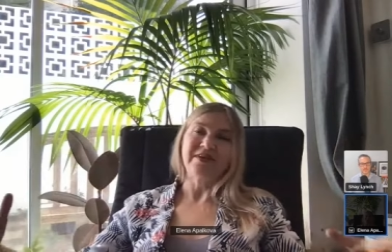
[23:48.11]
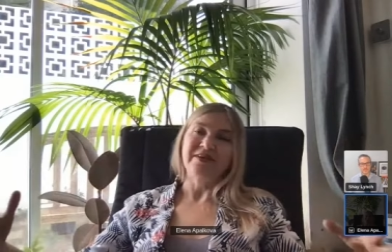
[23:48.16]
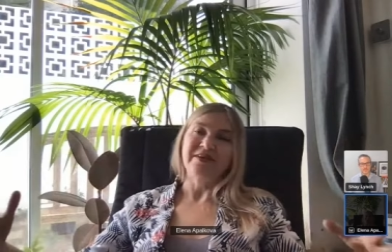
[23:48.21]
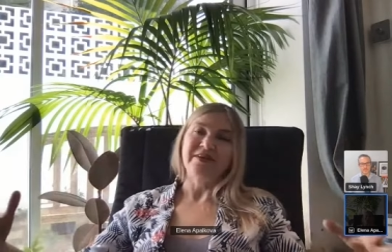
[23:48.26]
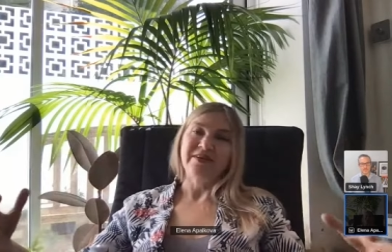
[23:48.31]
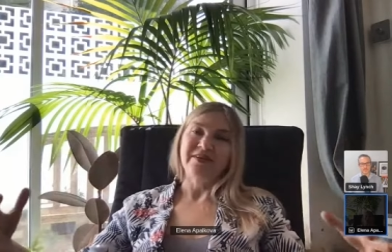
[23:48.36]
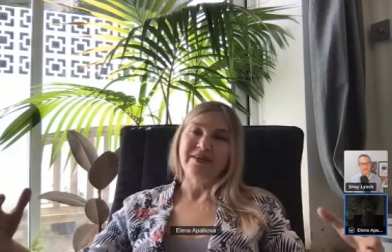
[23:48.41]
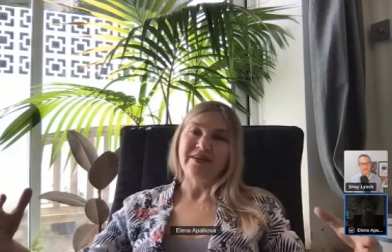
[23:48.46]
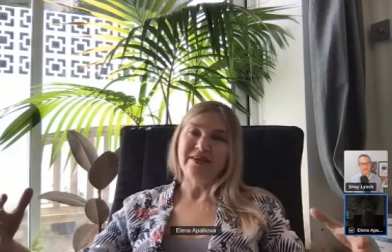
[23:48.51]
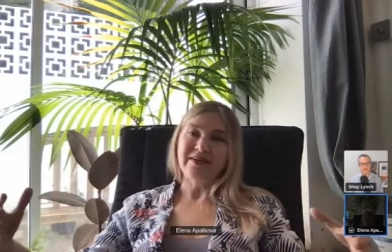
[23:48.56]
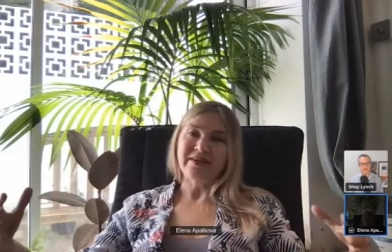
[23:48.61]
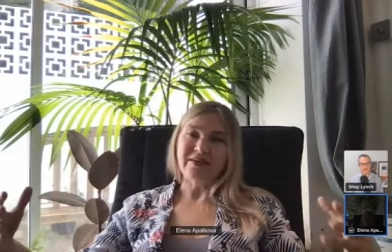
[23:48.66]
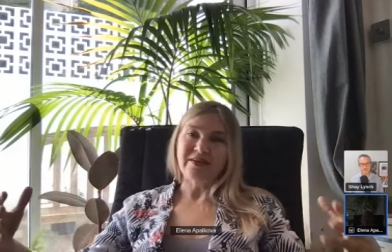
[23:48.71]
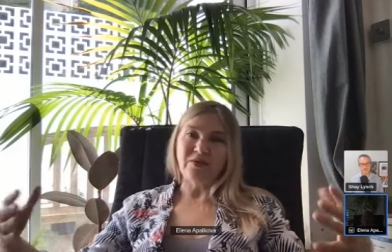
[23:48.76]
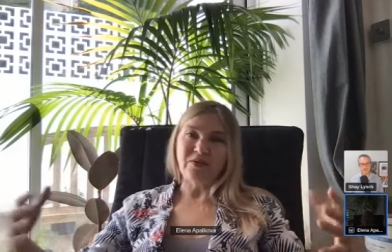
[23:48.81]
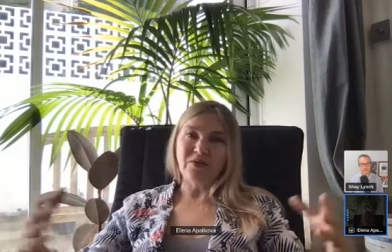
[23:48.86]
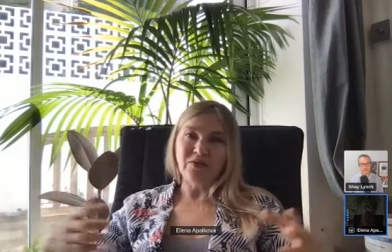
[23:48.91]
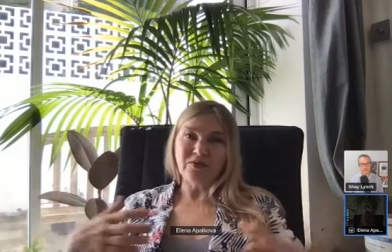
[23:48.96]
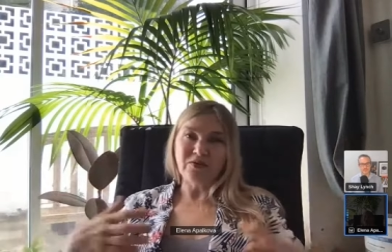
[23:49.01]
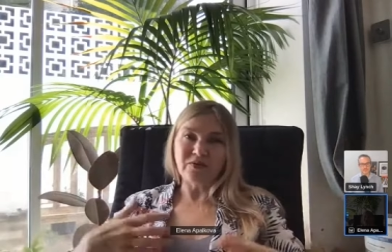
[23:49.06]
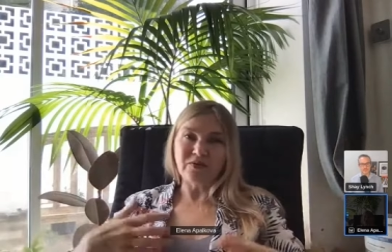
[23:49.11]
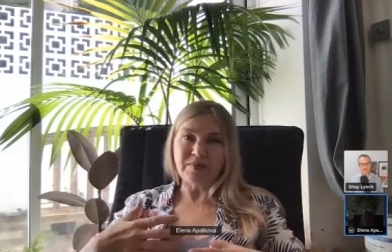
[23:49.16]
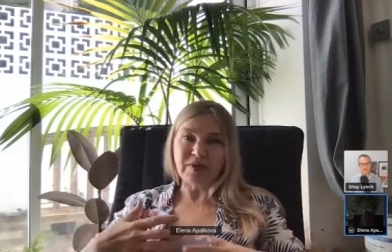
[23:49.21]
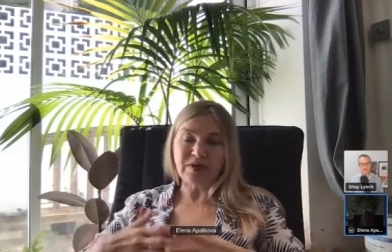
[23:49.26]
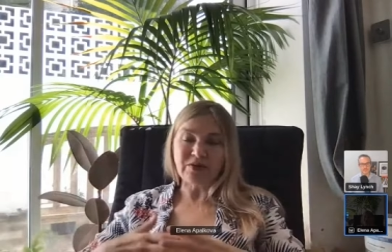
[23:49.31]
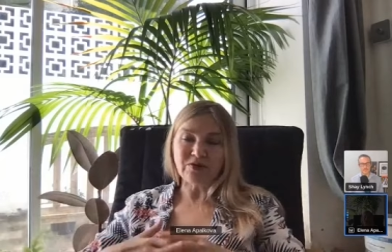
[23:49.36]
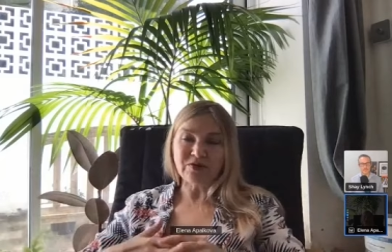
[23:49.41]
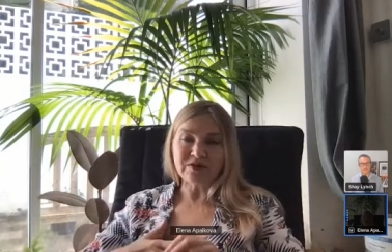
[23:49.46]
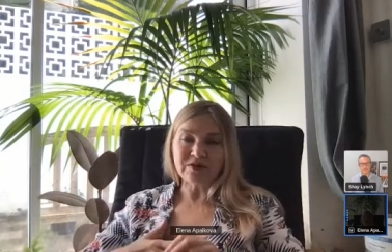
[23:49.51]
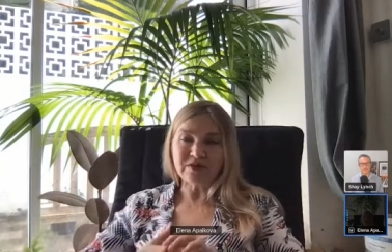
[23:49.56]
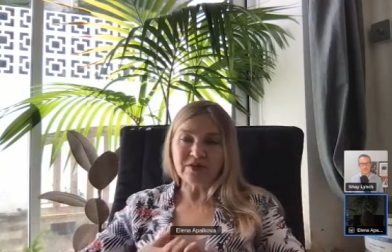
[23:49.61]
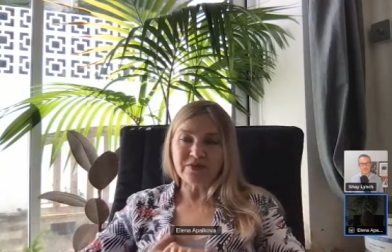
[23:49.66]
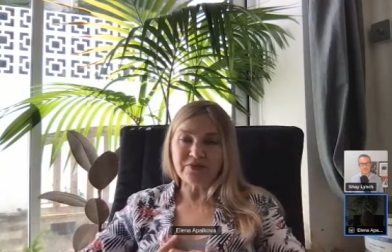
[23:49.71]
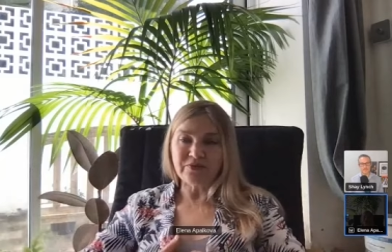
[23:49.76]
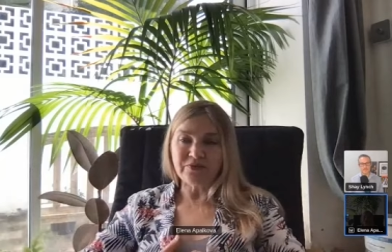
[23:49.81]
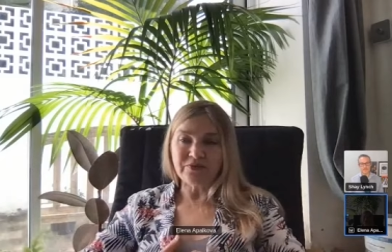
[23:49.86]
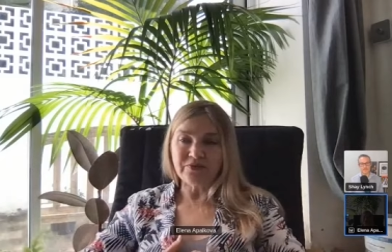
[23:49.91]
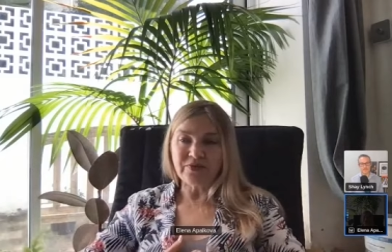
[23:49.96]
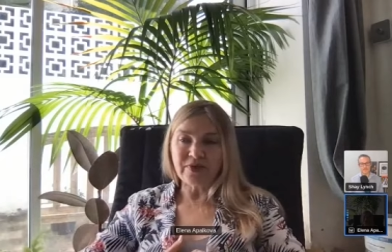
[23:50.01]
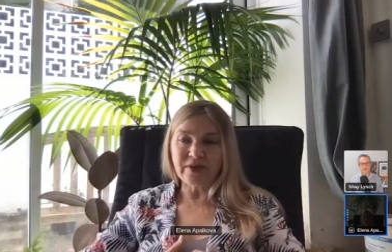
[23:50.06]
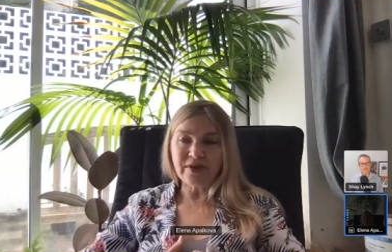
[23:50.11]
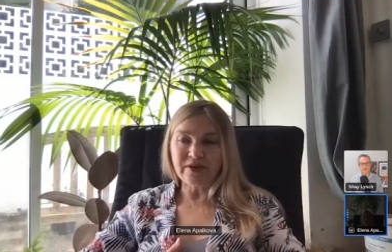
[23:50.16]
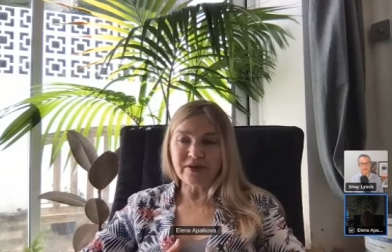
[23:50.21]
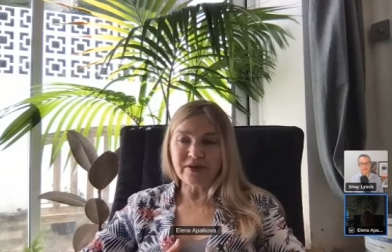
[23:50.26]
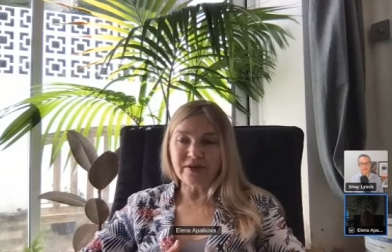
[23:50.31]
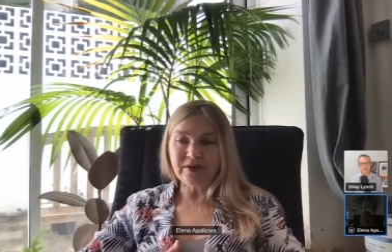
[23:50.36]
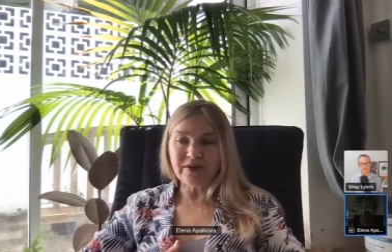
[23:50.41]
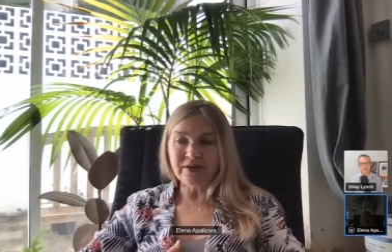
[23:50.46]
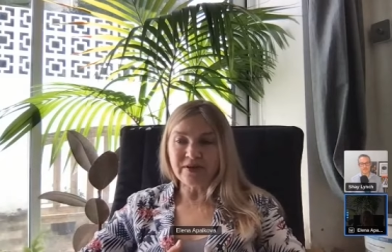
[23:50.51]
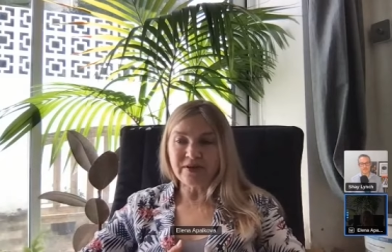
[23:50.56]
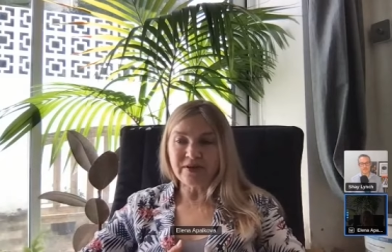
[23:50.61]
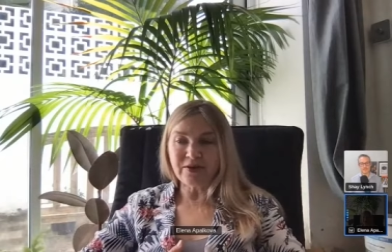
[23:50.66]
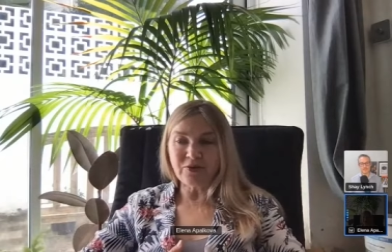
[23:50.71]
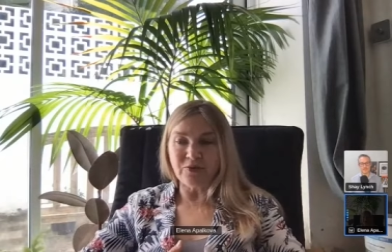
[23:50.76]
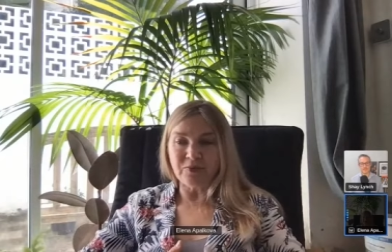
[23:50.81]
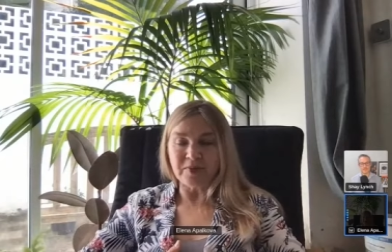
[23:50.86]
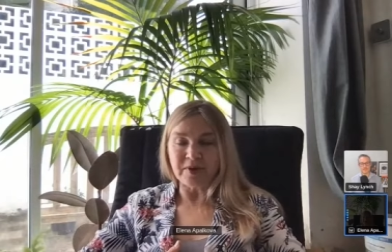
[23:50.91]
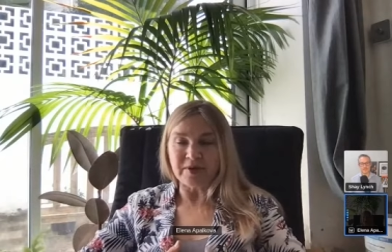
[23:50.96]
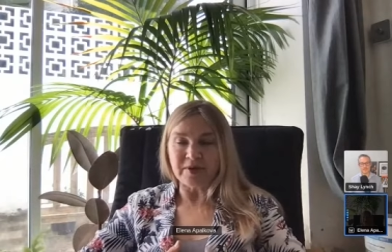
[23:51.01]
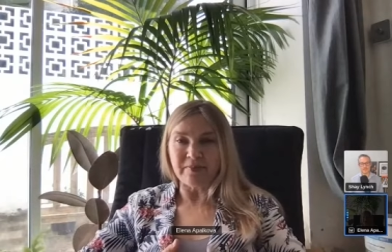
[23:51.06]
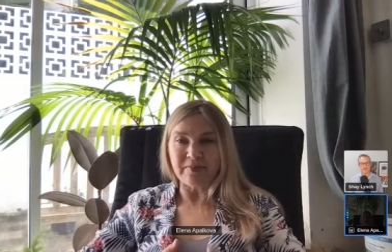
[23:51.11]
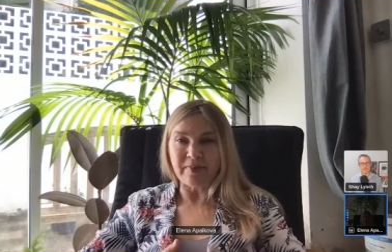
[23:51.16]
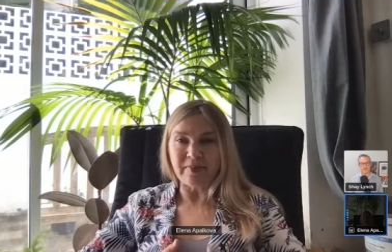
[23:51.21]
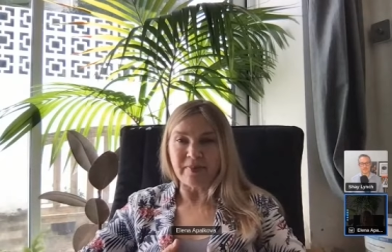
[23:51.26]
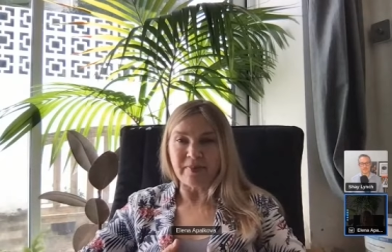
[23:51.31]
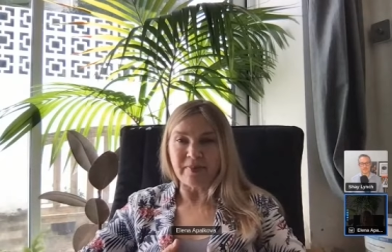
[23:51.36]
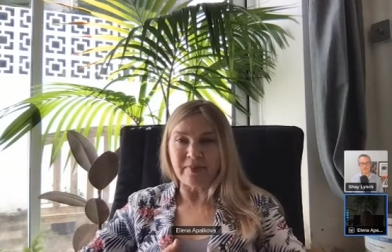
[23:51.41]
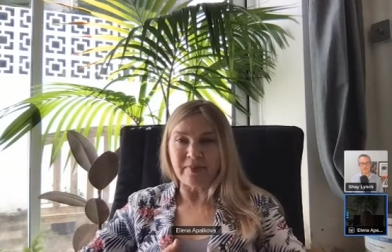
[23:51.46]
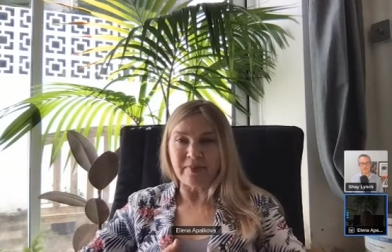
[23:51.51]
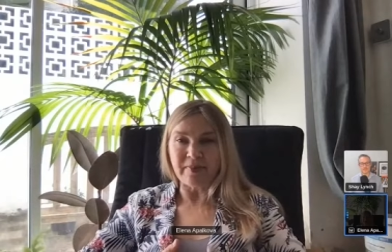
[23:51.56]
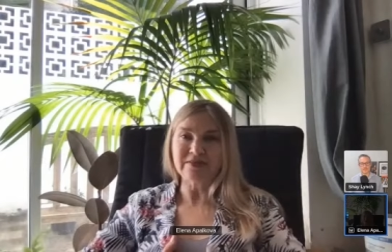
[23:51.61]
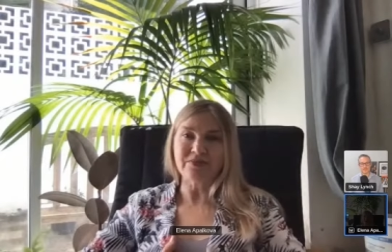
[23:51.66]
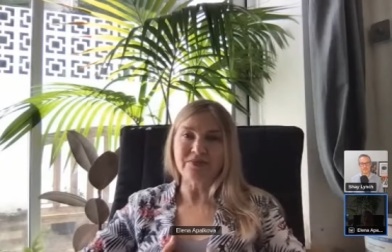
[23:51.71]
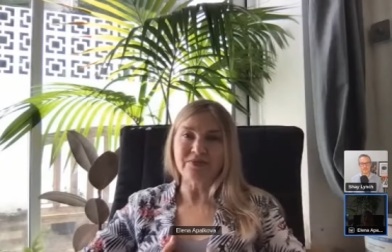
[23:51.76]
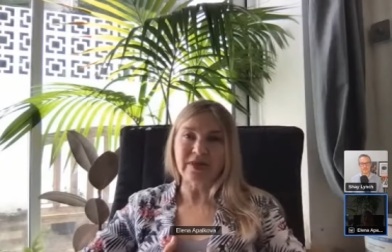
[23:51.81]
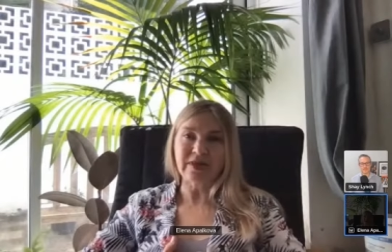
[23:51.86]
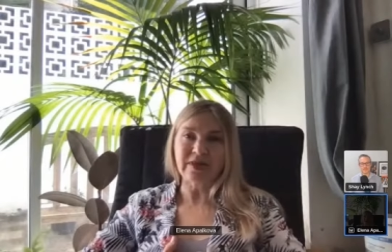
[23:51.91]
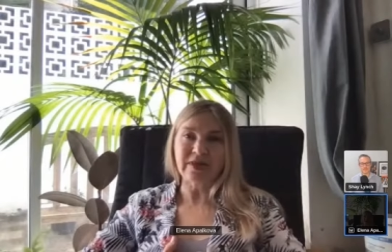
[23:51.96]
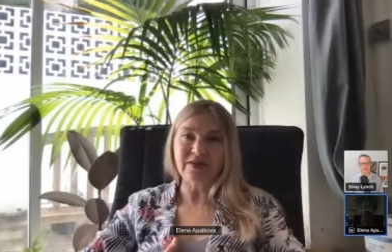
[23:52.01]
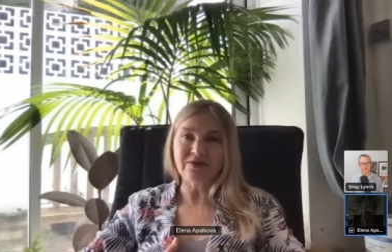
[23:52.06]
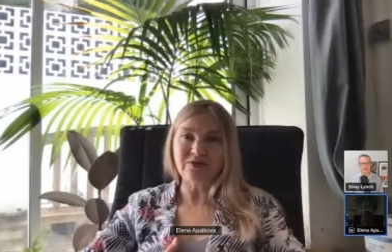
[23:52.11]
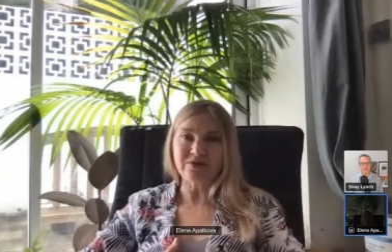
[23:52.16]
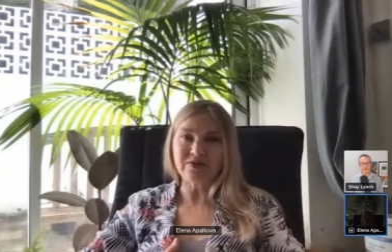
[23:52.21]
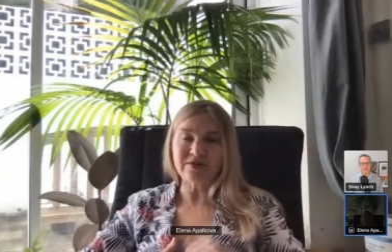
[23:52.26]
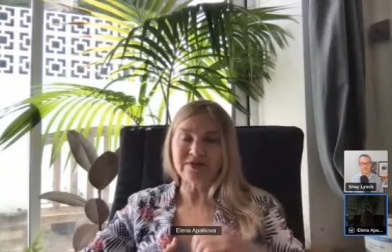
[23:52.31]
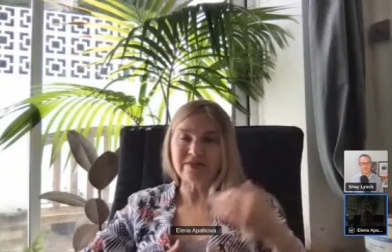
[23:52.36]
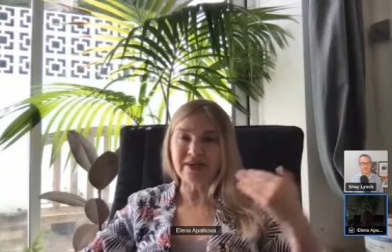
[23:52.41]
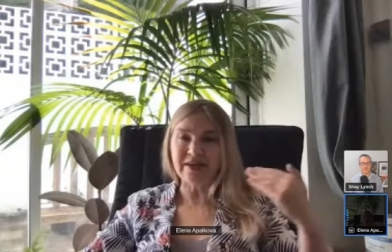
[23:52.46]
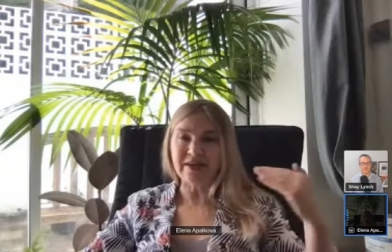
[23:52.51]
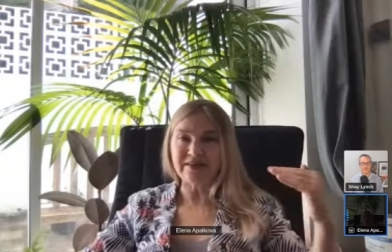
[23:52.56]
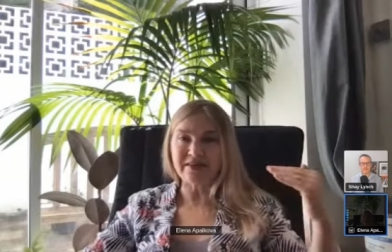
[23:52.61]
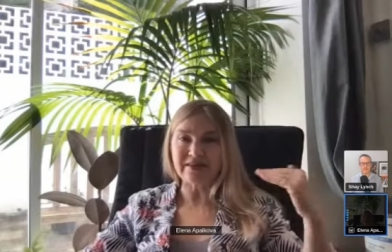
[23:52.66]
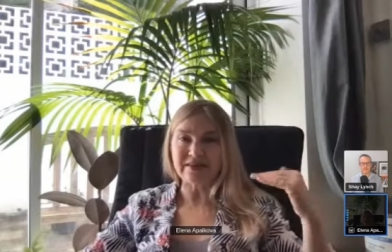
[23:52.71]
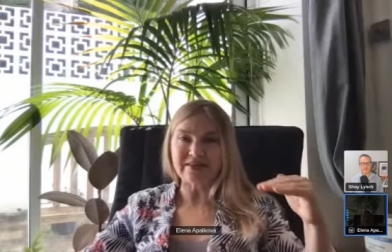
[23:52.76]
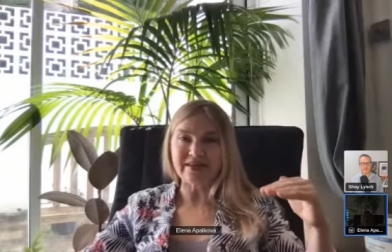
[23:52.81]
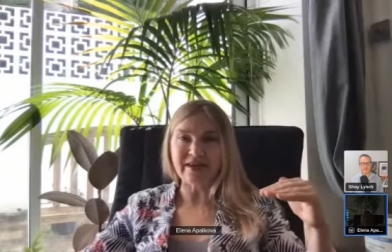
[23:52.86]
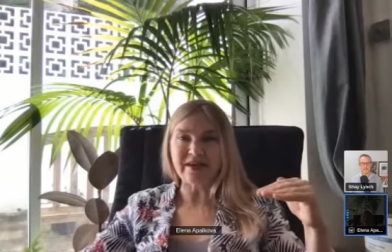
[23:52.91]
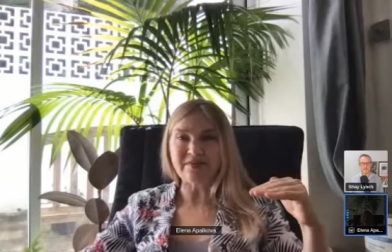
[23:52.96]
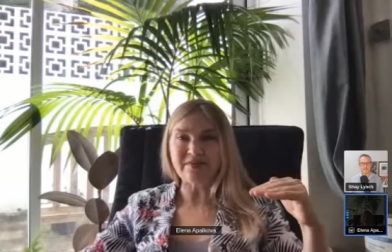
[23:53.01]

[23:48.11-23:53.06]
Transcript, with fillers: Like all, because we uh, human beings, we cannot stay the same.